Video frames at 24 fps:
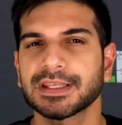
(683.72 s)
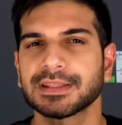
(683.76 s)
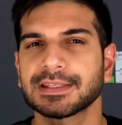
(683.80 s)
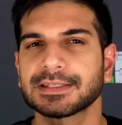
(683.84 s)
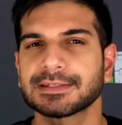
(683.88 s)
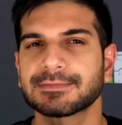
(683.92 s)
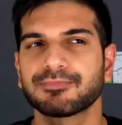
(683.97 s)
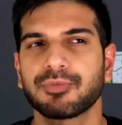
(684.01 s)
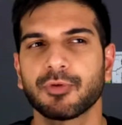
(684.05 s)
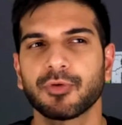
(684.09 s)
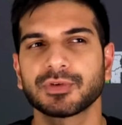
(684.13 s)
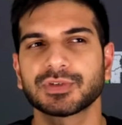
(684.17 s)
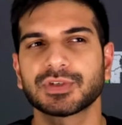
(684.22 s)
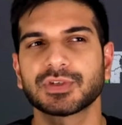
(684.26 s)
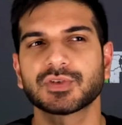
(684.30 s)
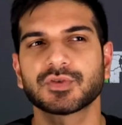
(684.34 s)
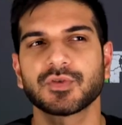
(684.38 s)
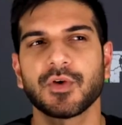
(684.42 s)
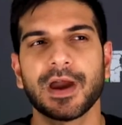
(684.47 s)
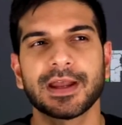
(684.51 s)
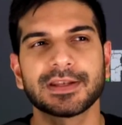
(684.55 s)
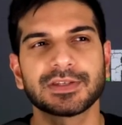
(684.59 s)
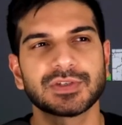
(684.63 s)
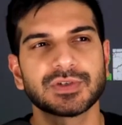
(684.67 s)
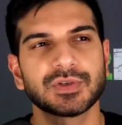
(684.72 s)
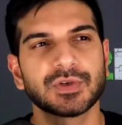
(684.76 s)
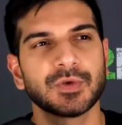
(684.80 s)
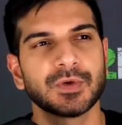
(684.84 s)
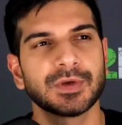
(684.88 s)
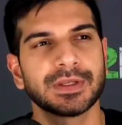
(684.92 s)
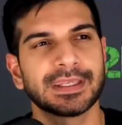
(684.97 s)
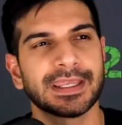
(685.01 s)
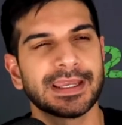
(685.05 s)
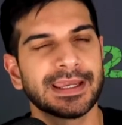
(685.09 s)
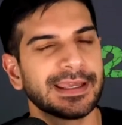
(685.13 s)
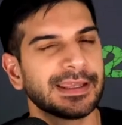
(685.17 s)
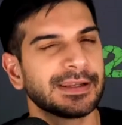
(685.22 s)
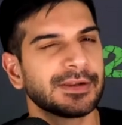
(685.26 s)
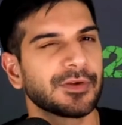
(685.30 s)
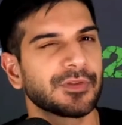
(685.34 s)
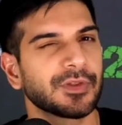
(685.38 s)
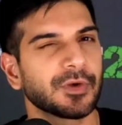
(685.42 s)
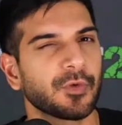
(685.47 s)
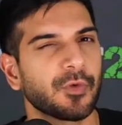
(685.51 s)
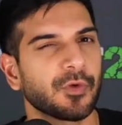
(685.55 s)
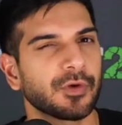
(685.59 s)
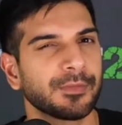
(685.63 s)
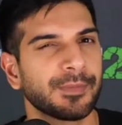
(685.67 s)
at this point to try to get
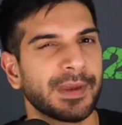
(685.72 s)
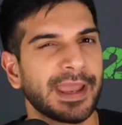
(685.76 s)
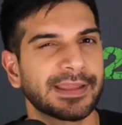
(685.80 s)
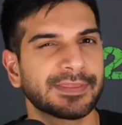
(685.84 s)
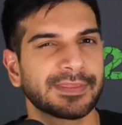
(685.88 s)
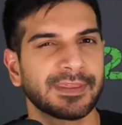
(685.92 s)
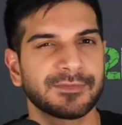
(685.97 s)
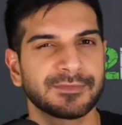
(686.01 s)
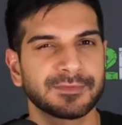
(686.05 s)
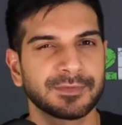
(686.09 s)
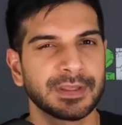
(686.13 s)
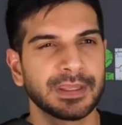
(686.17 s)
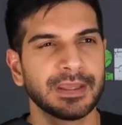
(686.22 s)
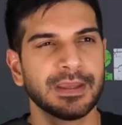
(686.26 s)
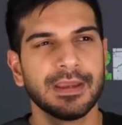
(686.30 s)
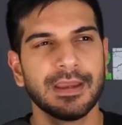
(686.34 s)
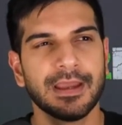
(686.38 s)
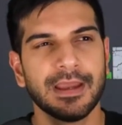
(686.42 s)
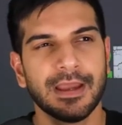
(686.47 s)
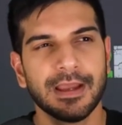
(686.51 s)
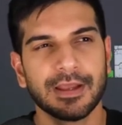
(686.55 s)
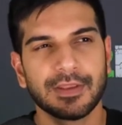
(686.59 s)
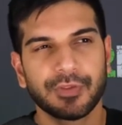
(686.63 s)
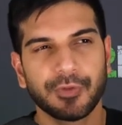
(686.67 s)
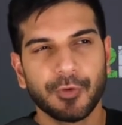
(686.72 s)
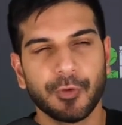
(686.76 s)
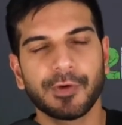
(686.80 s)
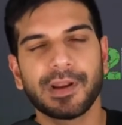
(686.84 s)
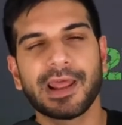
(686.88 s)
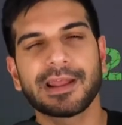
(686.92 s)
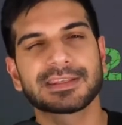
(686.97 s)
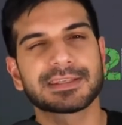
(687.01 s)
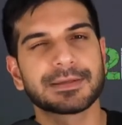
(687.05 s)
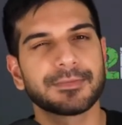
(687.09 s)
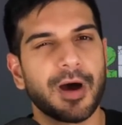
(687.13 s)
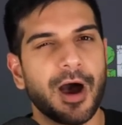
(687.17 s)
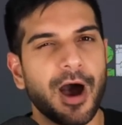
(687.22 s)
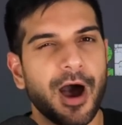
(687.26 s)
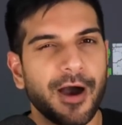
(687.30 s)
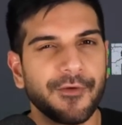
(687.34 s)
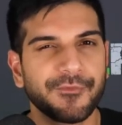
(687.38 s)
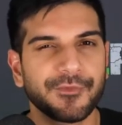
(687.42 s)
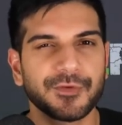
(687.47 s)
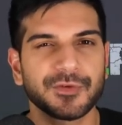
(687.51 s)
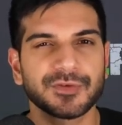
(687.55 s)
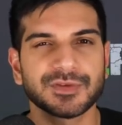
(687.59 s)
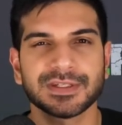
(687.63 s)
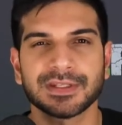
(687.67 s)
another quarterback. They've thrown out some
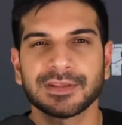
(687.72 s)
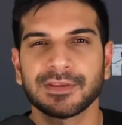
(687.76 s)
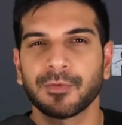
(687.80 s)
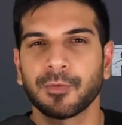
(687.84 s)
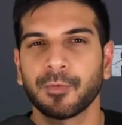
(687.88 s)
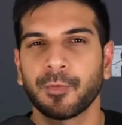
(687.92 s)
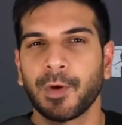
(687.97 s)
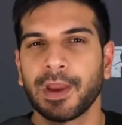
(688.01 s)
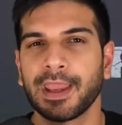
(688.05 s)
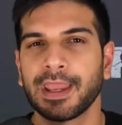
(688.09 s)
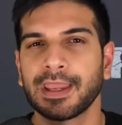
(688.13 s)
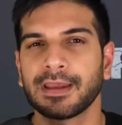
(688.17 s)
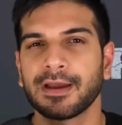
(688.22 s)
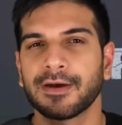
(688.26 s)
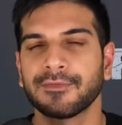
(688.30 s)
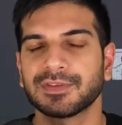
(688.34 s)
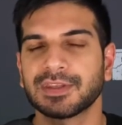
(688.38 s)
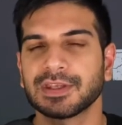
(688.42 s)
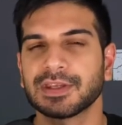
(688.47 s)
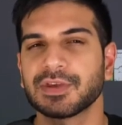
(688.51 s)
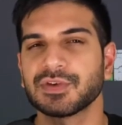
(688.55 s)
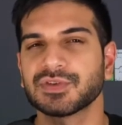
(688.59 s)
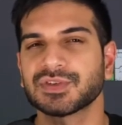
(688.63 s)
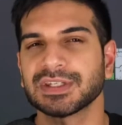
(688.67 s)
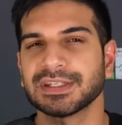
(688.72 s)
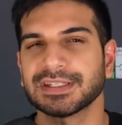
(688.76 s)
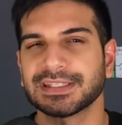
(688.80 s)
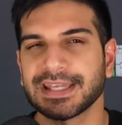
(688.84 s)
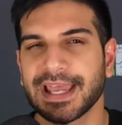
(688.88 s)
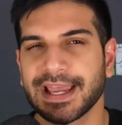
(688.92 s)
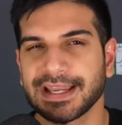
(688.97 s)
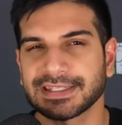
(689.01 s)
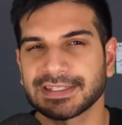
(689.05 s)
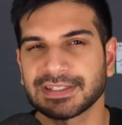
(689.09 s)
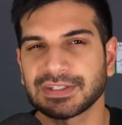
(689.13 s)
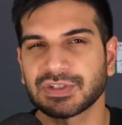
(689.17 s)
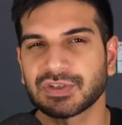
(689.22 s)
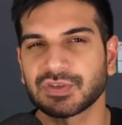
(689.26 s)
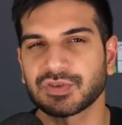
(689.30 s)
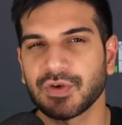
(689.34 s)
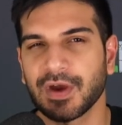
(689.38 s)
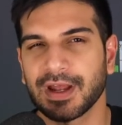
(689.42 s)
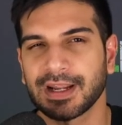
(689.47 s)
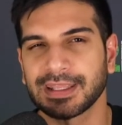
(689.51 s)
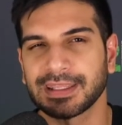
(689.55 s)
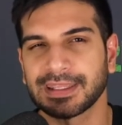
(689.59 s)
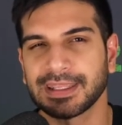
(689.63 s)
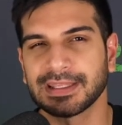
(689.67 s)
offers in the way of the Houston Texans to
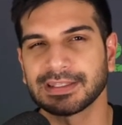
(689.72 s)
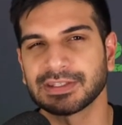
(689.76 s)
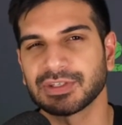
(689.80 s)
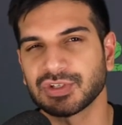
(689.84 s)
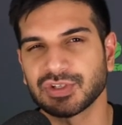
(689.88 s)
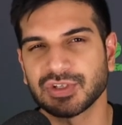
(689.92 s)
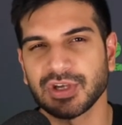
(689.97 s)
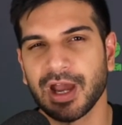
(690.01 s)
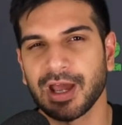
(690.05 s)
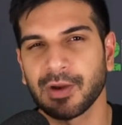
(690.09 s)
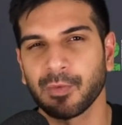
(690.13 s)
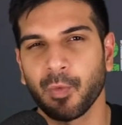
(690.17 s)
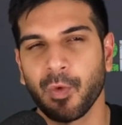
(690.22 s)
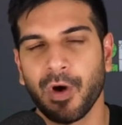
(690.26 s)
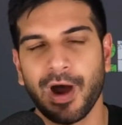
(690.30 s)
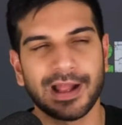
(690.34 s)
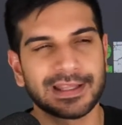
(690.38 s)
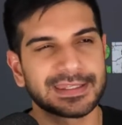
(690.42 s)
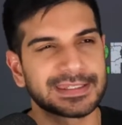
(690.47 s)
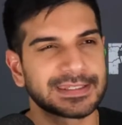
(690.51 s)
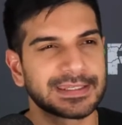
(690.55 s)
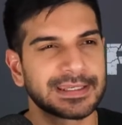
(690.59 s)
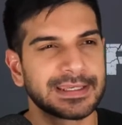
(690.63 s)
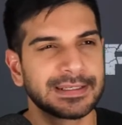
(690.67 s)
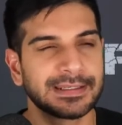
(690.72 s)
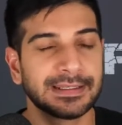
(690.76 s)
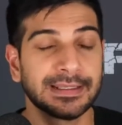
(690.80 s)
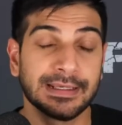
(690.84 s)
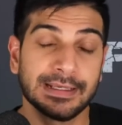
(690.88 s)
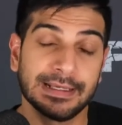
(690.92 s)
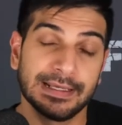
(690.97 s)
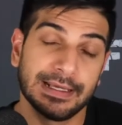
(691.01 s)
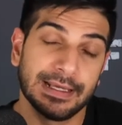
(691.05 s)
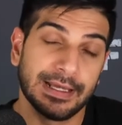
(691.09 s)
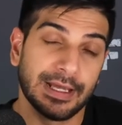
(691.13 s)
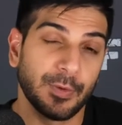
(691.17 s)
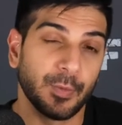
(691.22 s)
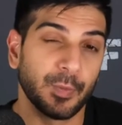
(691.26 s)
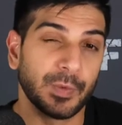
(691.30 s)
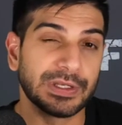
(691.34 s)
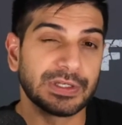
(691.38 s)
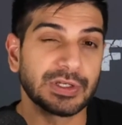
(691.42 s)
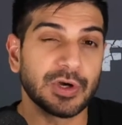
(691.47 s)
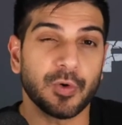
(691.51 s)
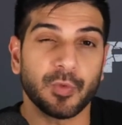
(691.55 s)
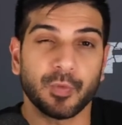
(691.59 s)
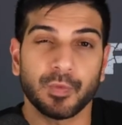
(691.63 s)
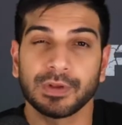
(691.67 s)
try to get Deshaun Watson. We
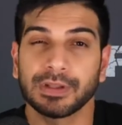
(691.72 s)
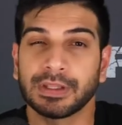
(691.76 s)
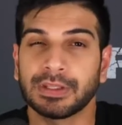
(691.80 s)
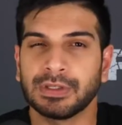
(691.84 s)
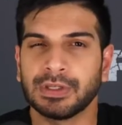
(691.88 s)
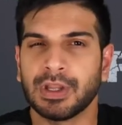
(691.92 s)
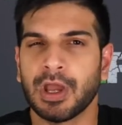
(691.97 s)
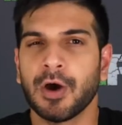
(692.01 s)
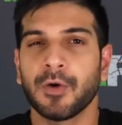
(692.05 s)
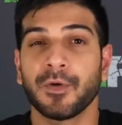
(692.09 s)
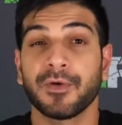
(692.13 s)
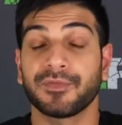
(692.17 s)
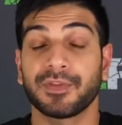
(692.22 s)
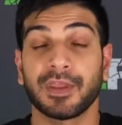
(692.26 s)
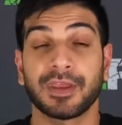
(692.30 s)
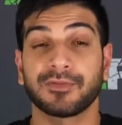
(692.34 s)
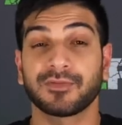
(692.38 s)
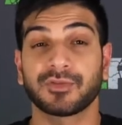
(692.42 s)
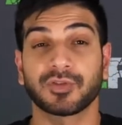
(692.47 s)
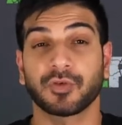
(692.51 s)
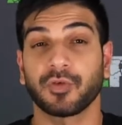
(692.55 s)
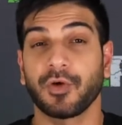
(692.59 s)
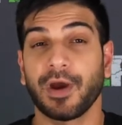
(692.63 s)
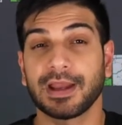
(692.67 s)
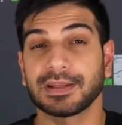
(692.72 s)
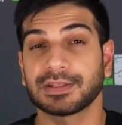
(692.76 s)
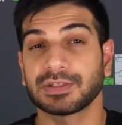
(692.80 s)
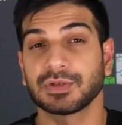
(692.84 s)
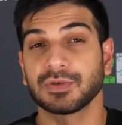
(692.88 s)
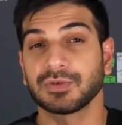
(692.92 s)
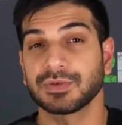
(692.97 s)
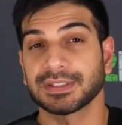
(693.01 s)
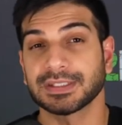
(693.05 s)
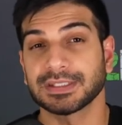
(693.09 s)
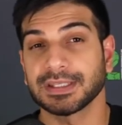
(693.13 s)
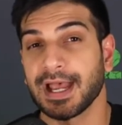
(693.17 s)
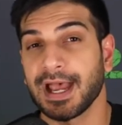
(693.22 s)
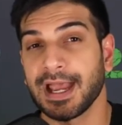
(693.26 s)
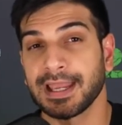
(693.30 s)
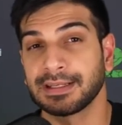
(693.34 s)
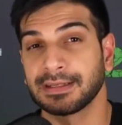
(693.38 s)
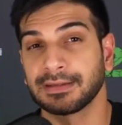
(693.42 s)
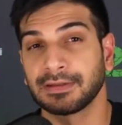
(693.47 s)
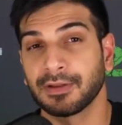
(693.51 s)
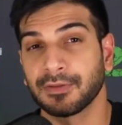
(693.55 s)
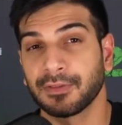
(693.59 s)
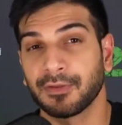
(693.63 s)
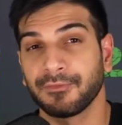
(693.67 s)
don't really know if they've tried to sign
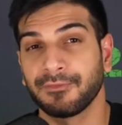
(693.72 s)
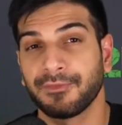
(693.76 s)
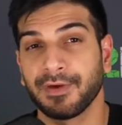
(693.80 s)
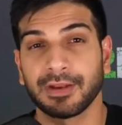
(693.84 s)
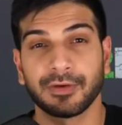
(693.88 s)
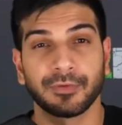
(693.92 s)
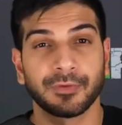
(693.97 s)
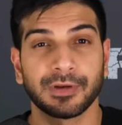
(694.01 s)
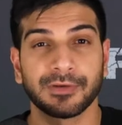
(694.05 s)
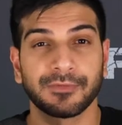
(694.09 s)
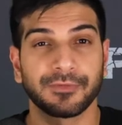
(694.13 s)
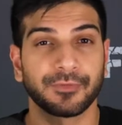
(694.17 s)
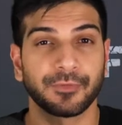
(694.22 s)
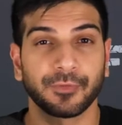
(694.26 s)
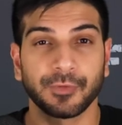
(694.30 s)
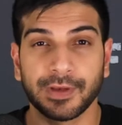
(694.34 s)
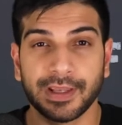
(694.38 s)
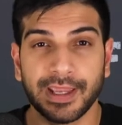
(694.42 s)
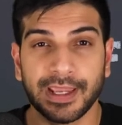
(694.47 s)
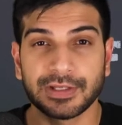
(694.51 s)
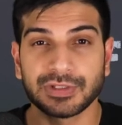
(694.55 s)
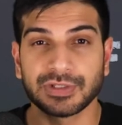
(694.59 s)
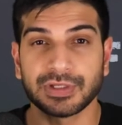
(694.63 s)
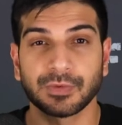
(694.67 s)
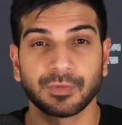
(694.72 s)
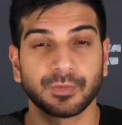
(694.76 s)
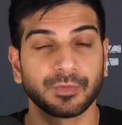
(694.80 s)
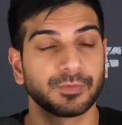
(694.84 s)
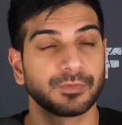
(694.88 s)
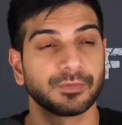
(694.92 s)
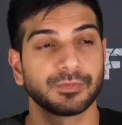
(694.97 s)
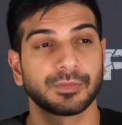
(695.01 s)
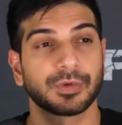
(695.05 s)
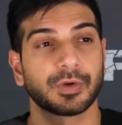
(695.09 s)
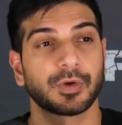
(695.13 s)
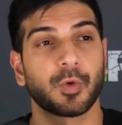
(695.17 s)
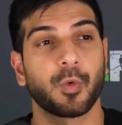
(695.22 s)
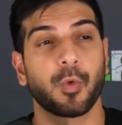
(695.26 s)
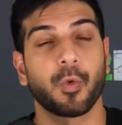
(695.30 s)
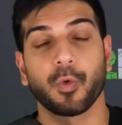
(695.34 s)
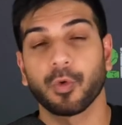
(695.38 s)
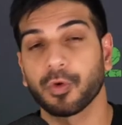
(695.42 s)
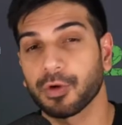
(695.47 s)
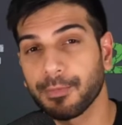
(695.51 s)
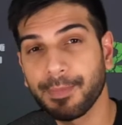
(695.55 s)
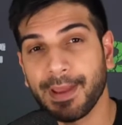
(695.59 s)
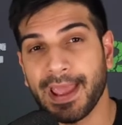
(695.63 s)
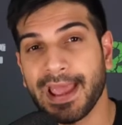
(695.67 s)
another veteran free agent
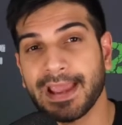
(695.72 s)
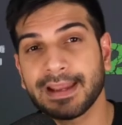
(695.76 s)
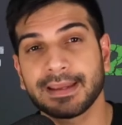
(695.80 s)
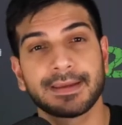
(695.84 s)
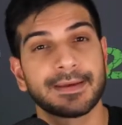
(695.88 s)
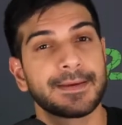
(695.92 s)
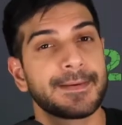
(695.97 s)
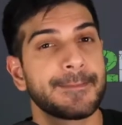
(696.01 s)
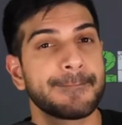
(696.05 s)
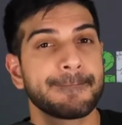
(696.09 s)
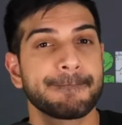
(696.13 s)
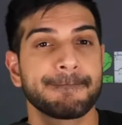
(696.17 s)
quarterback,